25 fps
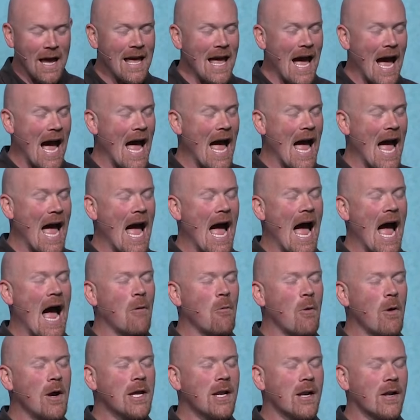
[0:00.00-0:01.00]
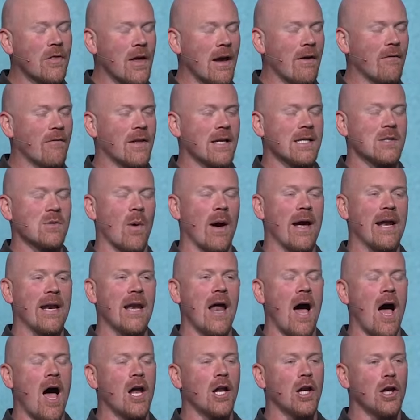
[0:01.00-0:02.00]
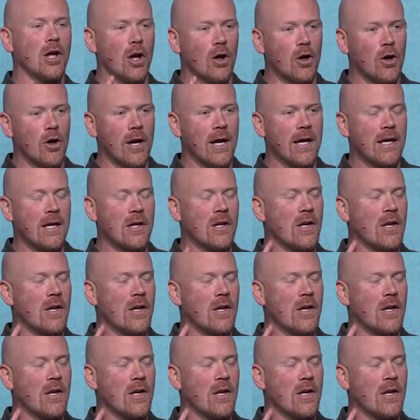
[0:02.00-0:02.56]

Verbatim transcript: I, I, want you to think of it this way: not learn,